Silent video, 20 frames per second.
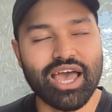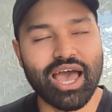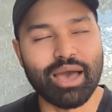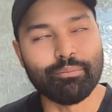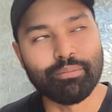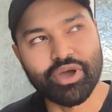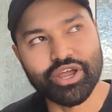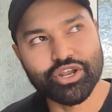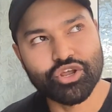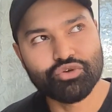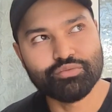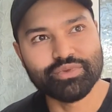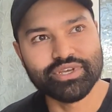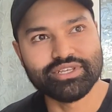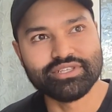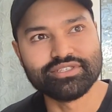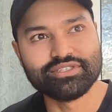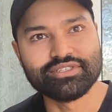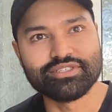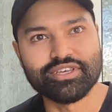And by no
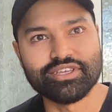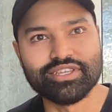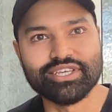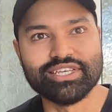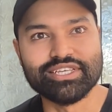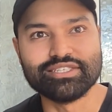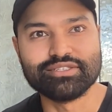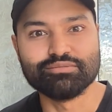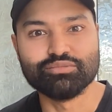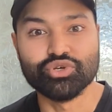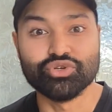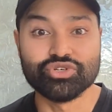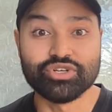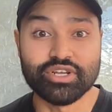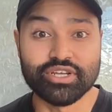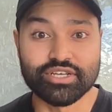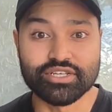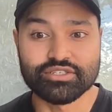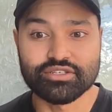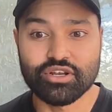means are these
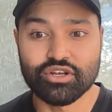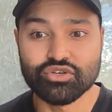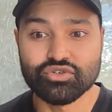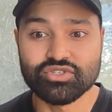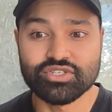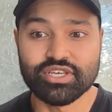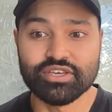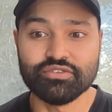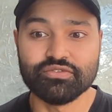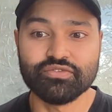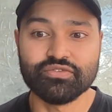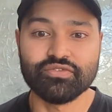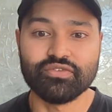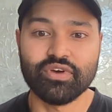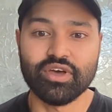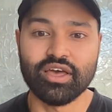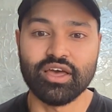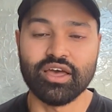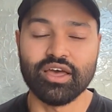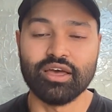mutually exclusive,
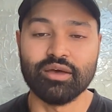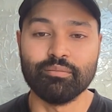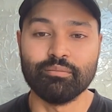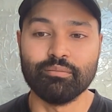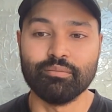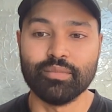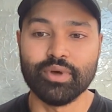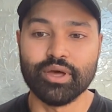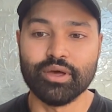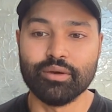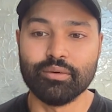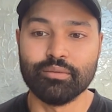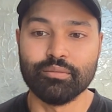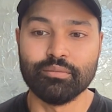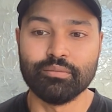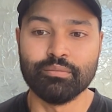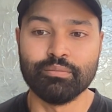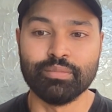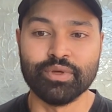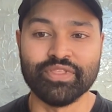um,
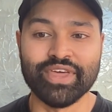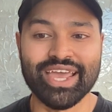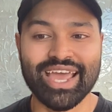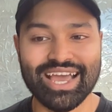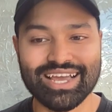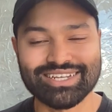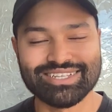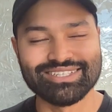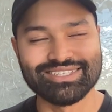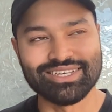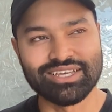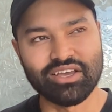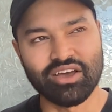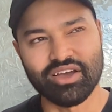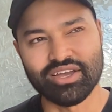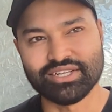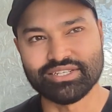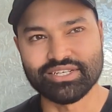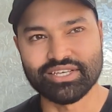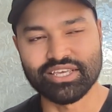but they act as a
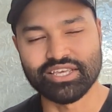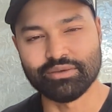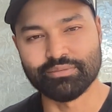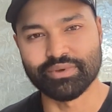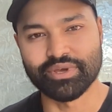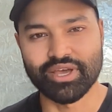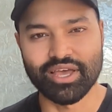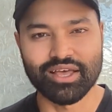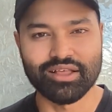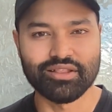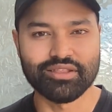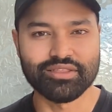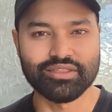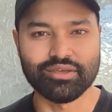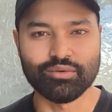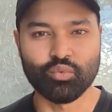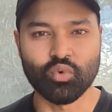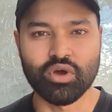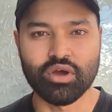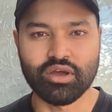guide to keeping a
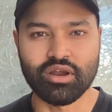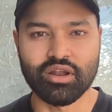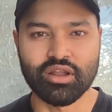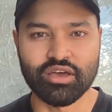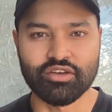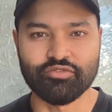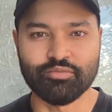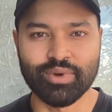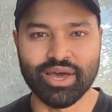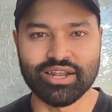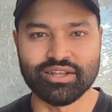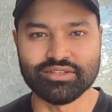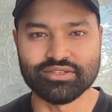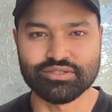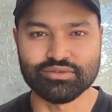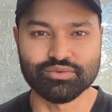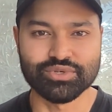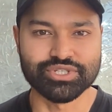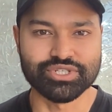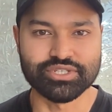healthy work life
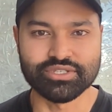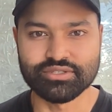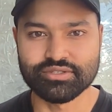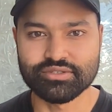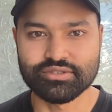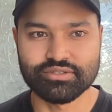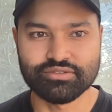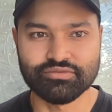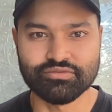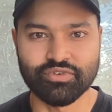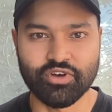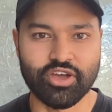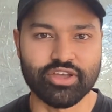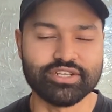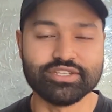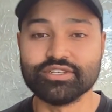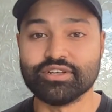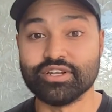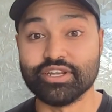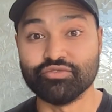balance, which is
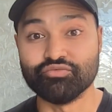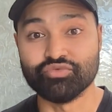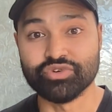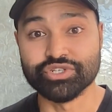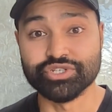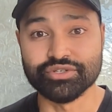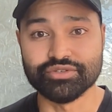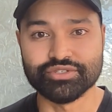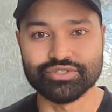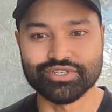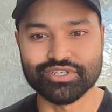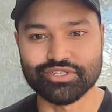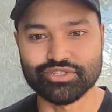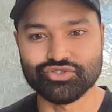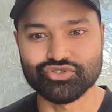vital in reducing